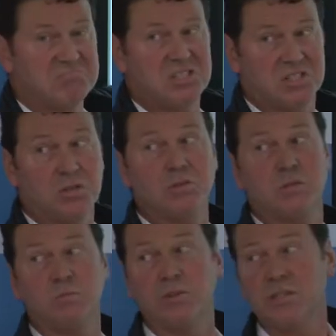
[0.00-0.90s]
still
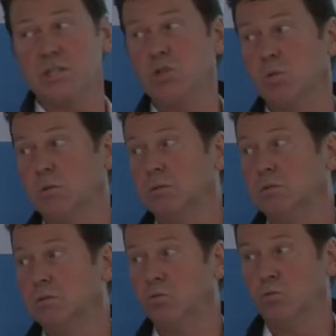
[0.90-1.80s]
some residual
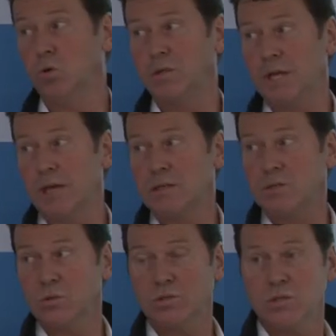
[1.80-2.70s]
raw data
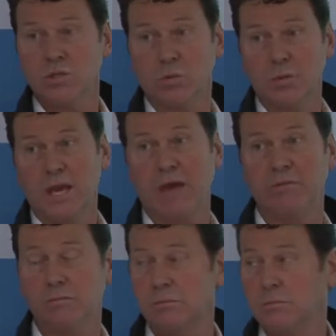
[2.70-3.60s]
sources that we
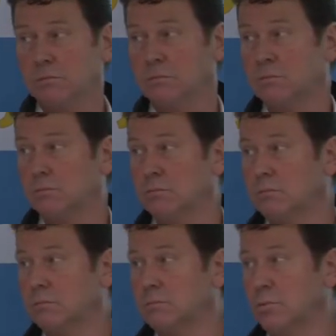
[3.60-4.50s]
haven't,
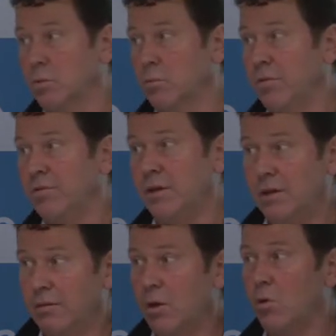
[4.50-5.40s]
we're
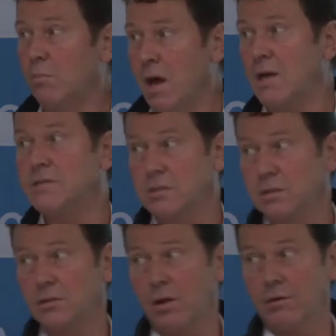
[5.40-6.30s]
thinking they're all mastered
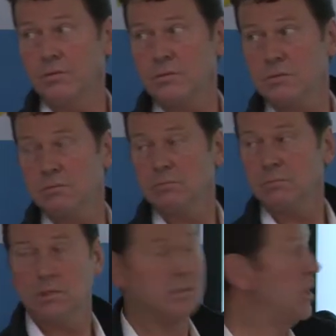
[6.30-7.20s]
in those
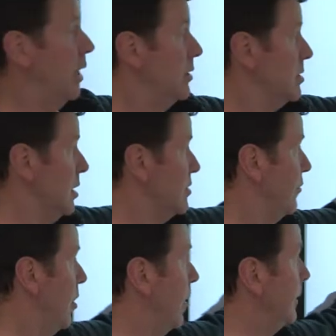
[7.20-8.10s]
containers, that's
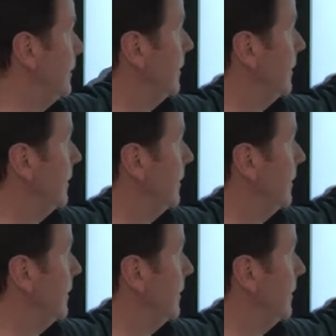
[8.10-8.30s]
fine.